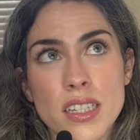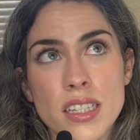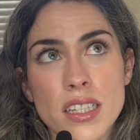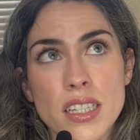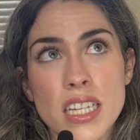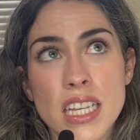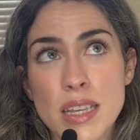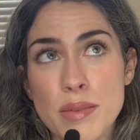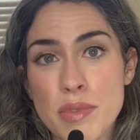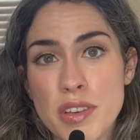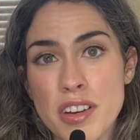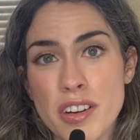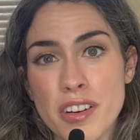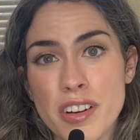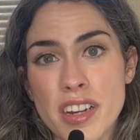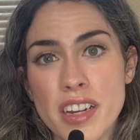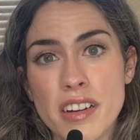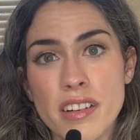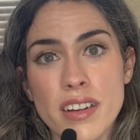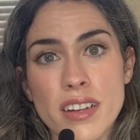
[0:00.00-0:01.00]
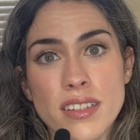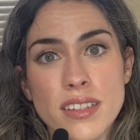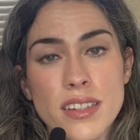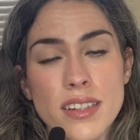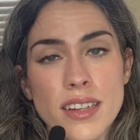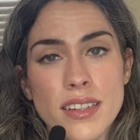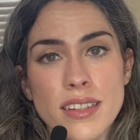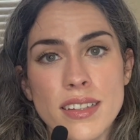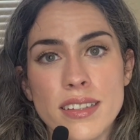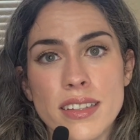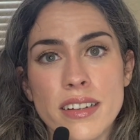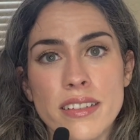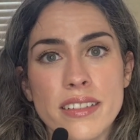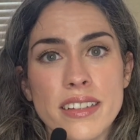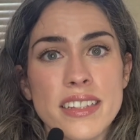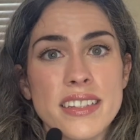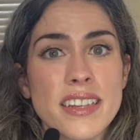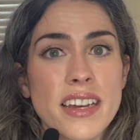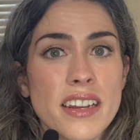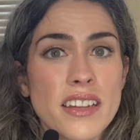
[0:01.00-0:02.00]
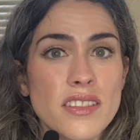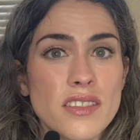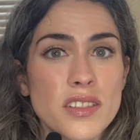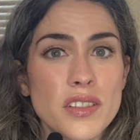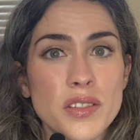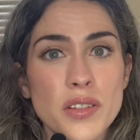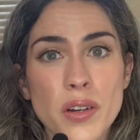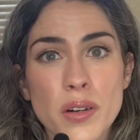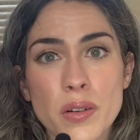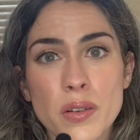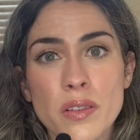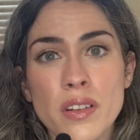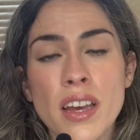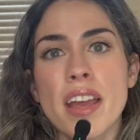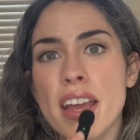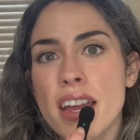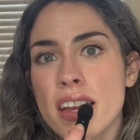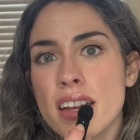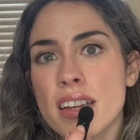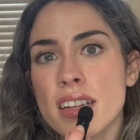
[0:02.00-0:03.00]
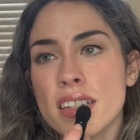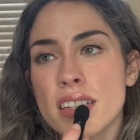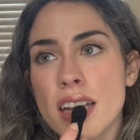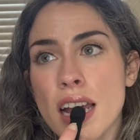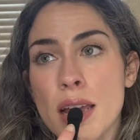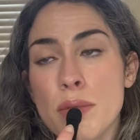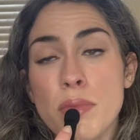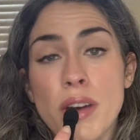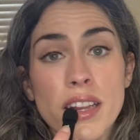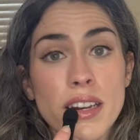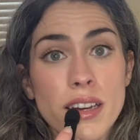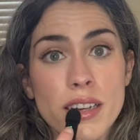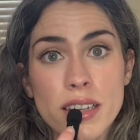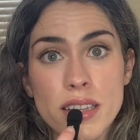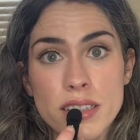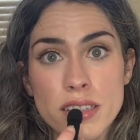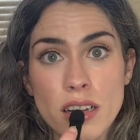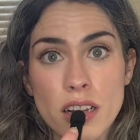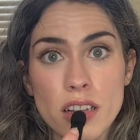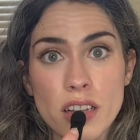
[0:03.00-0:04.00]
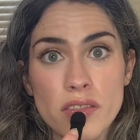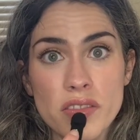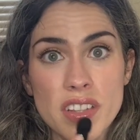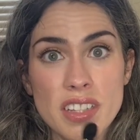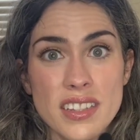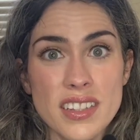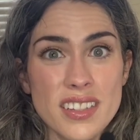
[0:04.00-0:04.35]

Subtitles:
TBR here isn't necessarily set in stone, and I might not get to all of these.